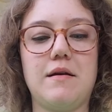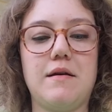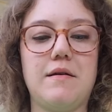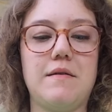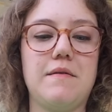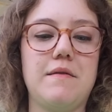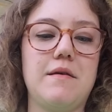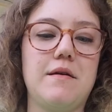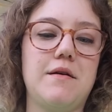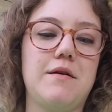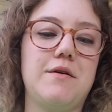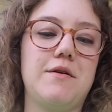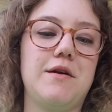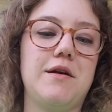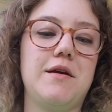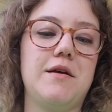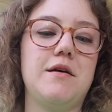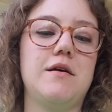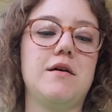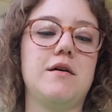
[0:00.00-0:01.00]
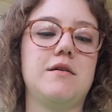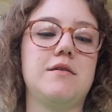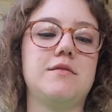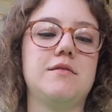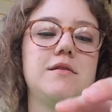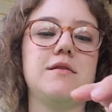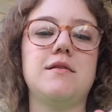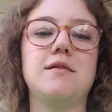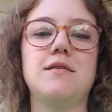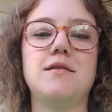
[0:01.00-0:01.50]
And there
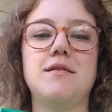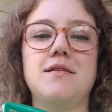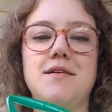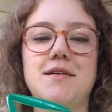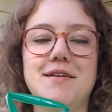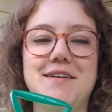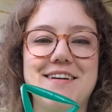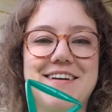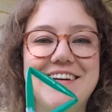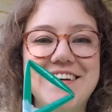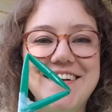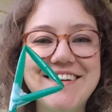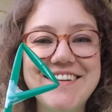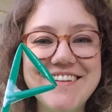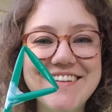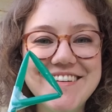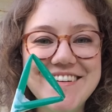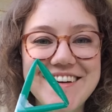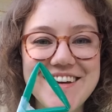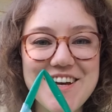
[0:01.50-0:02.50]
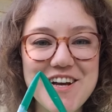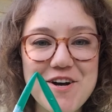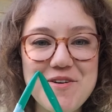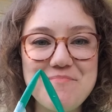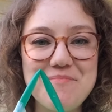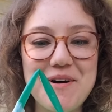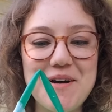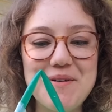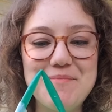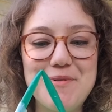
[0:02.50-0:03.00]
is
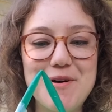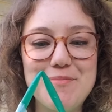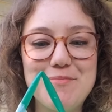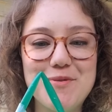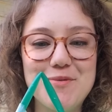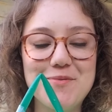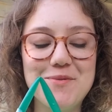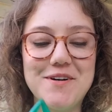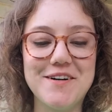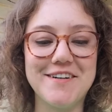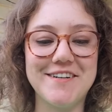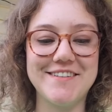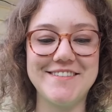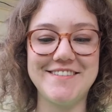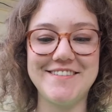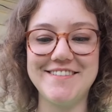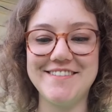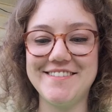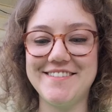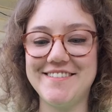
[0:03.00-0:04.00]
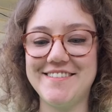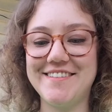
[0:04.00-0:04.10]
my bubble wand.